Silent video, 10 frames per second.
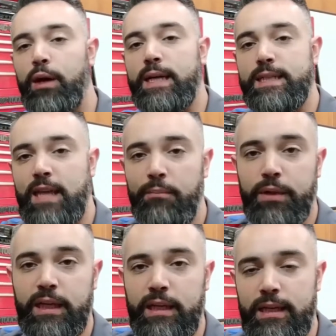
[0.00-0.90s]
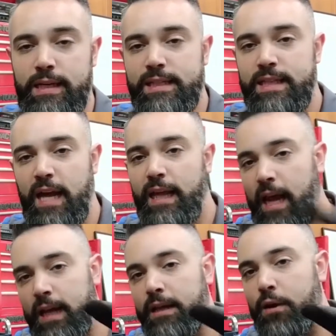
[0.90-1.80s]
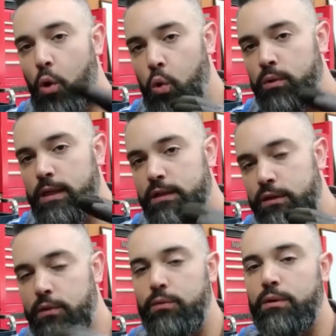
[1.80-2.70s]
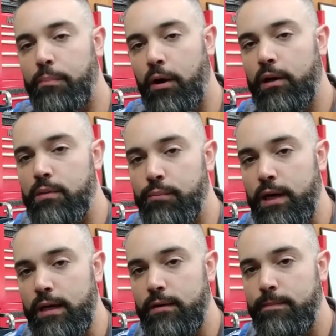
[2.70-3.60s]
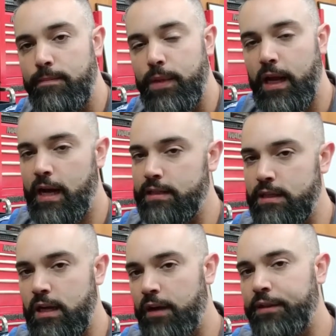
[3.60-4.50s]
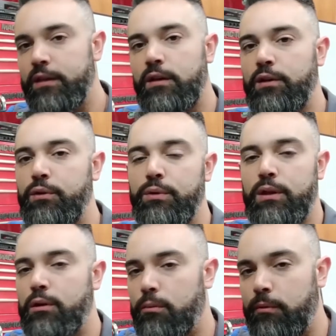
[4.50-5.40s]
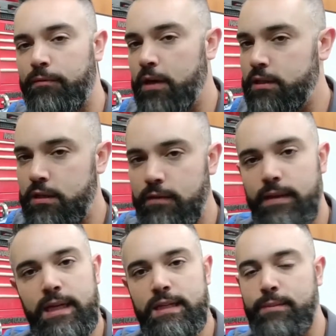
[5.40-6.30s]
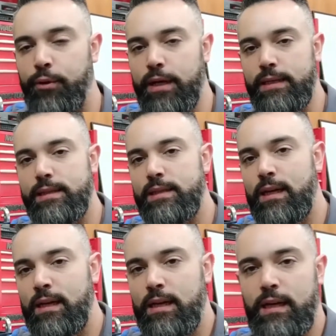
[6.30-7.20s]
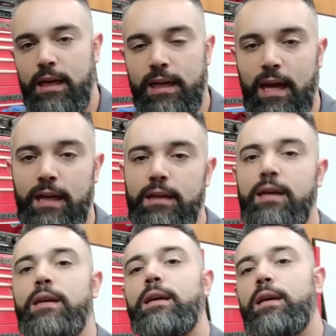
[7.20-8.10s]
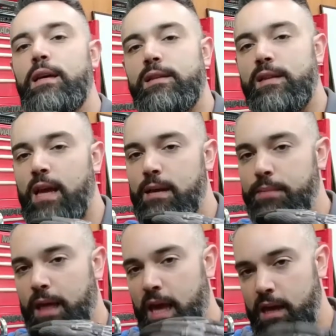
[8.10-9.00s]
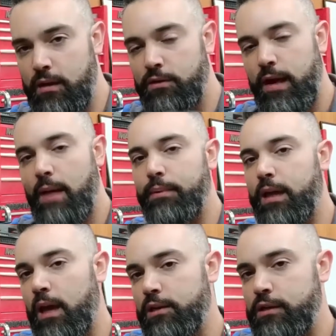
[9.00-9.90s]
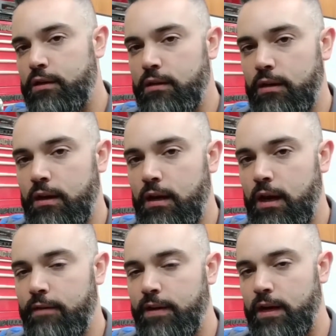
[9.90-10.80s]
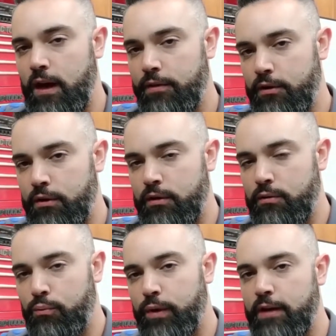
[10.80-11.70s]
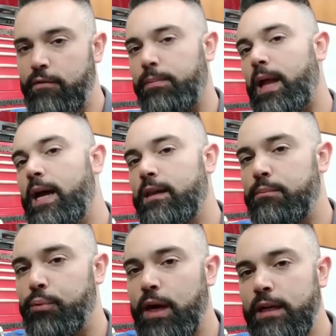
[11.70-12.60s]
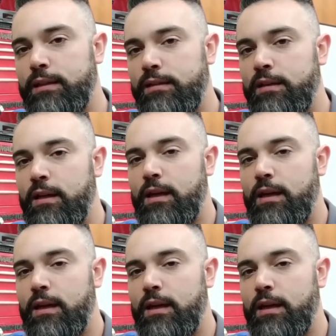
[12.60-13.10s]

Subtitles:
brake assembly is dedicated only to the parking brake. It has nothing to do with the normal function of the disc brakes. Again, it's a mechanical application of another way of applying the brakes,